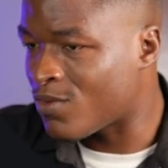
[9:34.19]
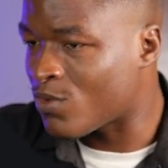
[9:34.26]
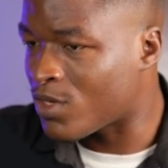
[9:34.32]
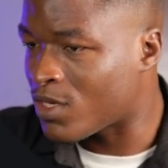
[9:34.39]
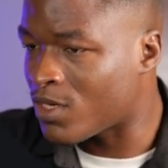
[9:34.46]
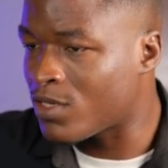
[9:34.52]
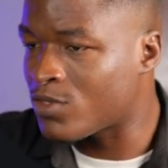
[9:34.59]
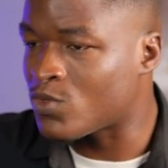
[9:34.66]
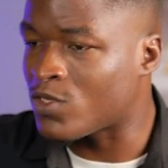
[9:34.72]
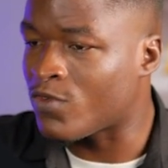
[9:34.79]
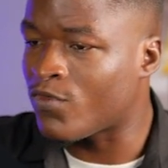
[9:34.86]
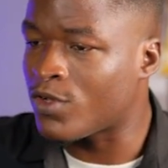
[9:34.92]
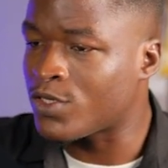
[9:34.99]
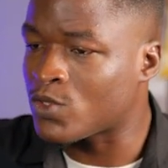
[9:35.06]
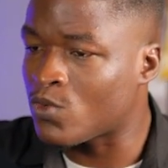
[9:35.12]
Okay,
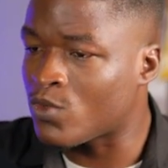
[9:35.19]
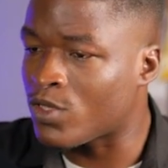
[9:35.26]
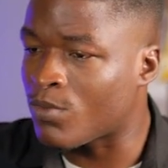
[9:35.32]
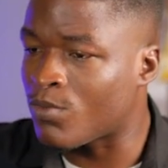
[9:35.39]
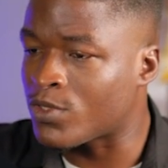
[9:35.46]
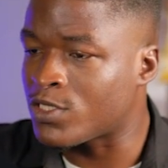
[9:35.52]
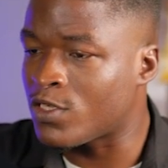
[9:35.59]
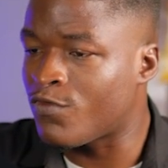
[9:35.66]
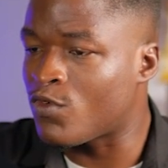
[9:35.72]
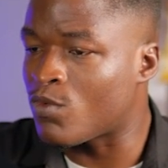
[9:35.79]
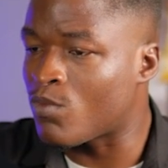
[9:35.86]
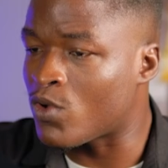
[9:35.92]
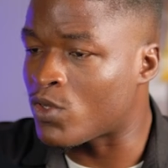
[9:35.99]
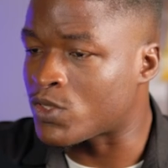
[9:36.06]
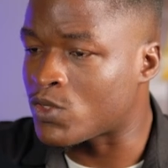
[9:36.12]
24 is okay, but if you
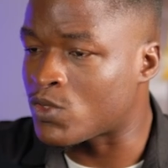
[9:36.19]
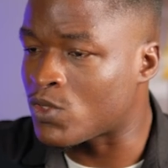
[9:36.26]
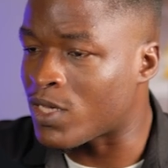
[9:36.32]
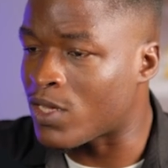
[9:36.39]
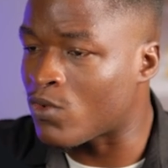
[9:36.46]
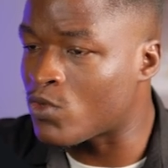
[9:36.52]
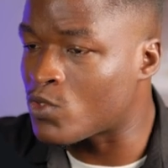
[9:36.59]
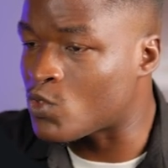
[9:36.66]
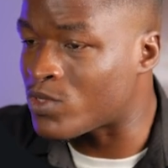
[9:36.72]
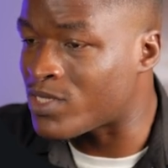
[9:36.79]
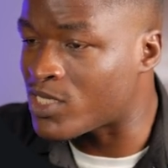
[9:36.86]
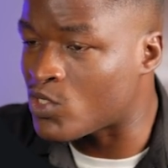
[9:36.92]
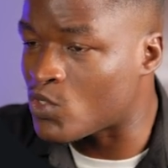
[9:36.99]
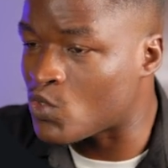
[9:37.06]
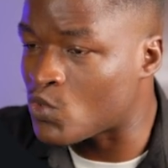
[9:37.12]
must, you can go to
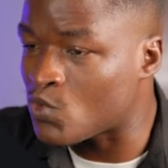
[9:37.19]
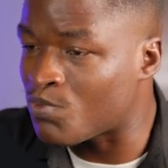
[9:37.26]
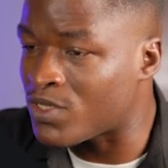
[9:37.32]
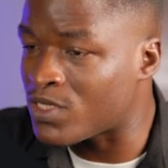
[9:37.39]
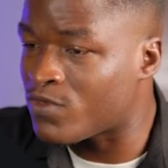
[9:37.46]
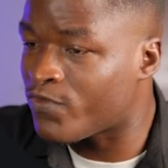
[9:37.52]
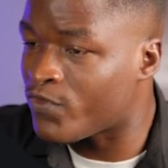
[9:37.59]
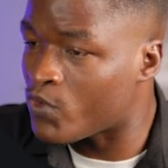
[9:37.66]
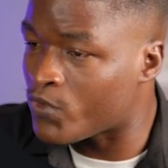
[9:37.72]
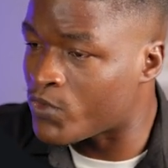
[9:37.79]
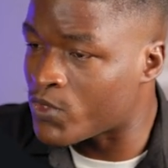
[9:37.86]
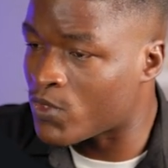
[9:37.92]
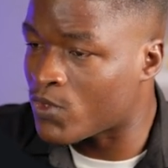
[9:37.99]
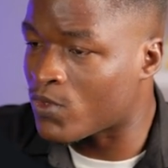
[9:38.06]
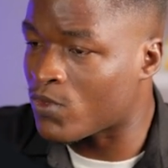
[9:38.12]
32-bit
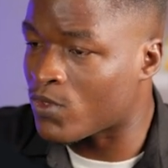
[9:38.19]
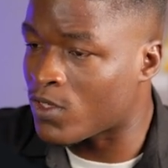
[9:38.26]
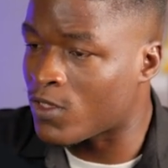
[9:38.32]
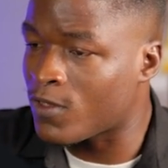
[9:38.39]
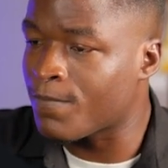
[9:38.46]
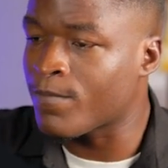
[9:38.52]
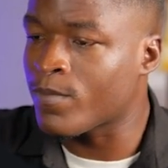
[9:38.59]
float. Okay,